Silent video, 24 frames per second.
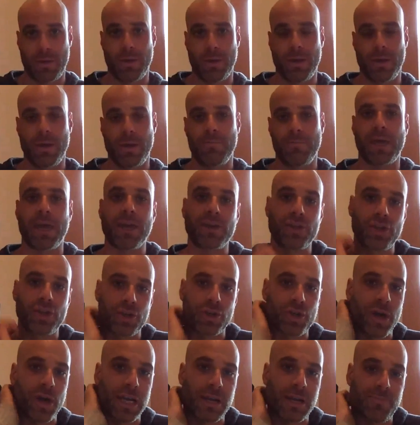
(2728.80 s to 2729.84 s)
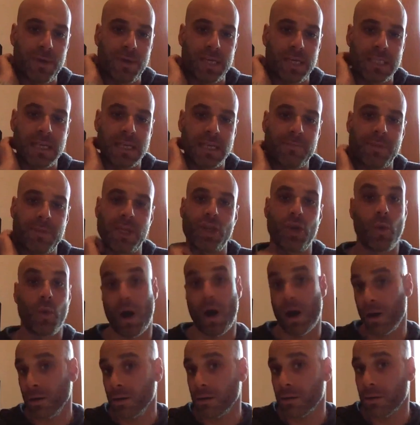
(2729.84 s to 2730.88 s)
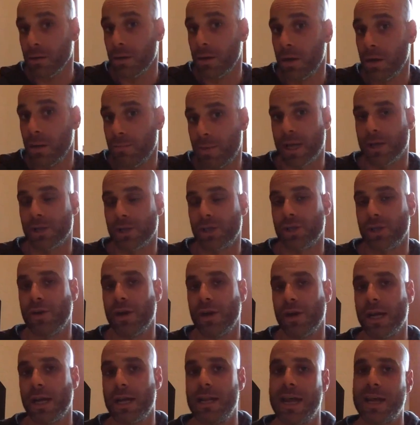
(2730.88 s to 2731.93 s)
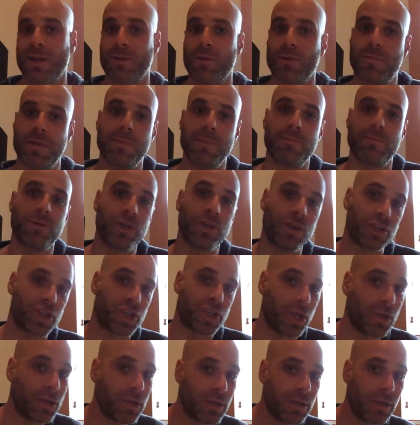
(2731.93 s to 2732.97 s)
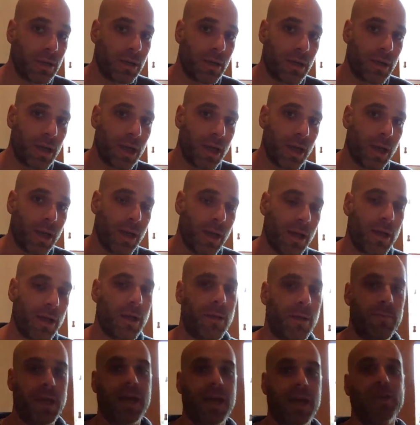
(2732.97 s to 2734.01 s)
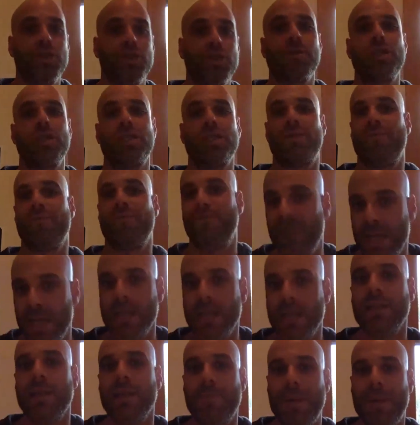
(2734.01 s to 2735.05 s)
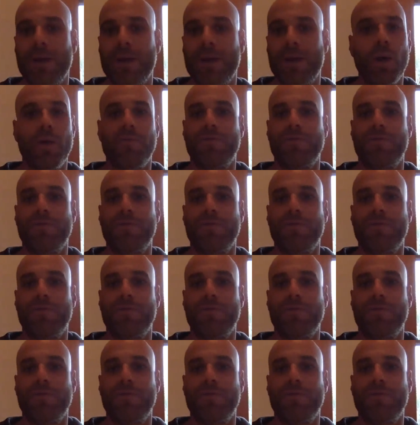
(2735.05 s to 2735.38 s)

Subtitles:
because you're trying to be something you aren't, because you're trying to connect with people you shouldn't, because you're just feeding the bad wolf.